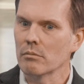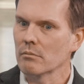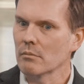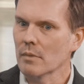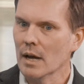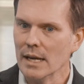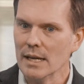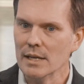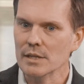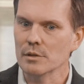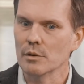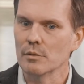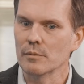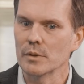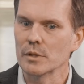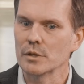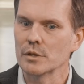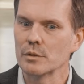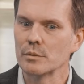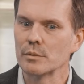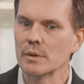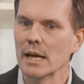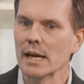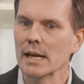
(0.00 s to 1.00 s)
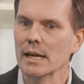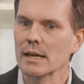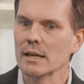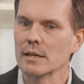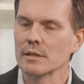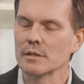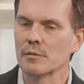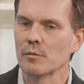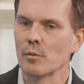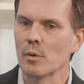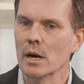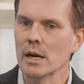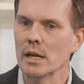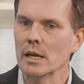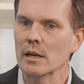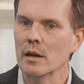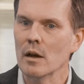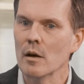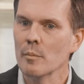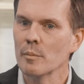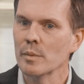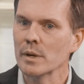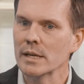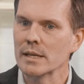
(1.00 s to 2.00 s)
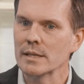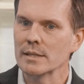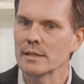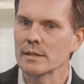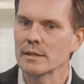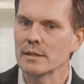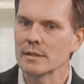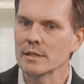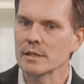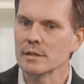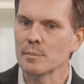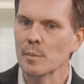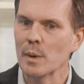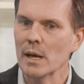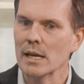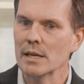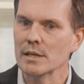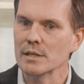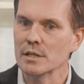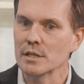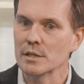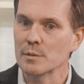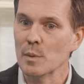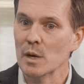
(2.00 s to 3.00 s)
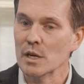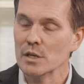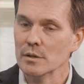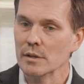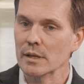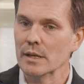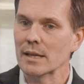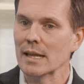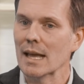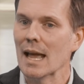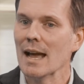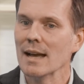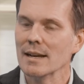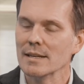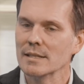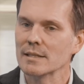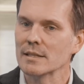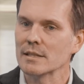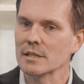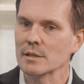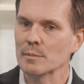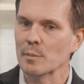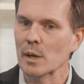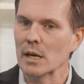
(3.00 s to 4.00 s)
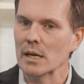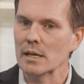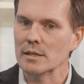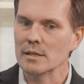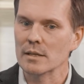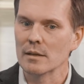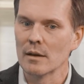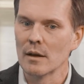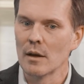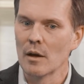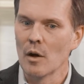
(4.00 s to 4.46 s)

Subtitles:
I guess over 2 decades of running companies in the space, especially in the access space,